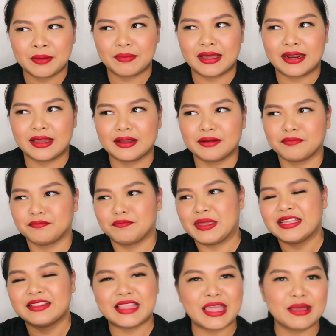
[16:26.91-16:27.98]
Parang
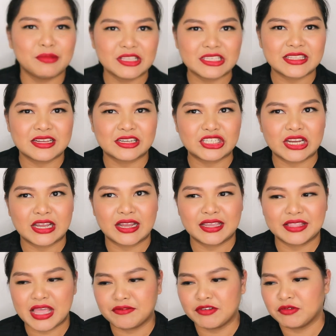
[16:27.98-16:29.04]
big tables lang siya
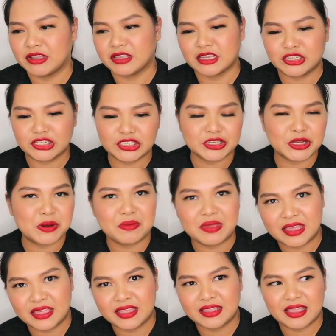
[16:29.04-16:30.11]
and everyone can just come
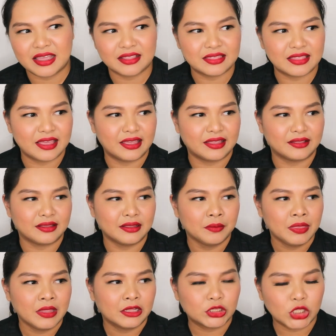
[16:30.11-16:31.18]
in and then
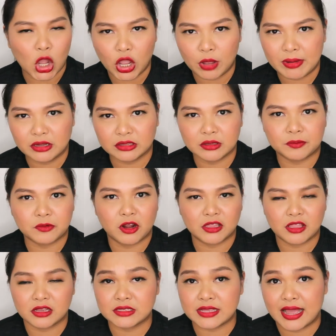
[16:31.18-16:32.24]
talk about the
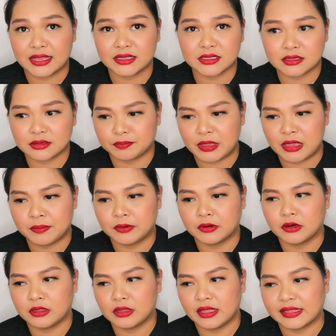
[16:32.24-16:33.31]
products, ask
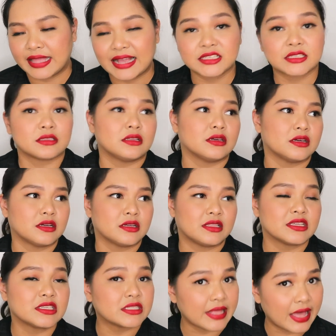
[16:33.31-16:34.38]
people, and ask the
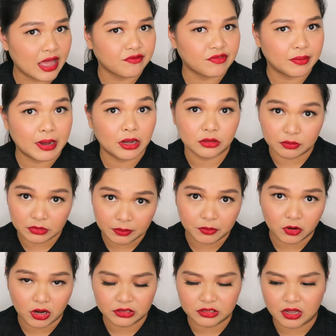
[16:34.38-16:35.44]
staff about the
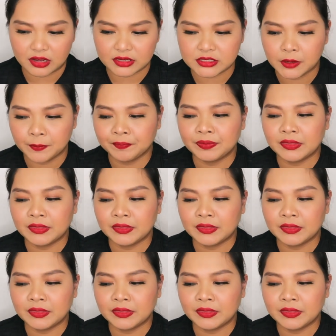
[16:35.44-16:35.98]
products.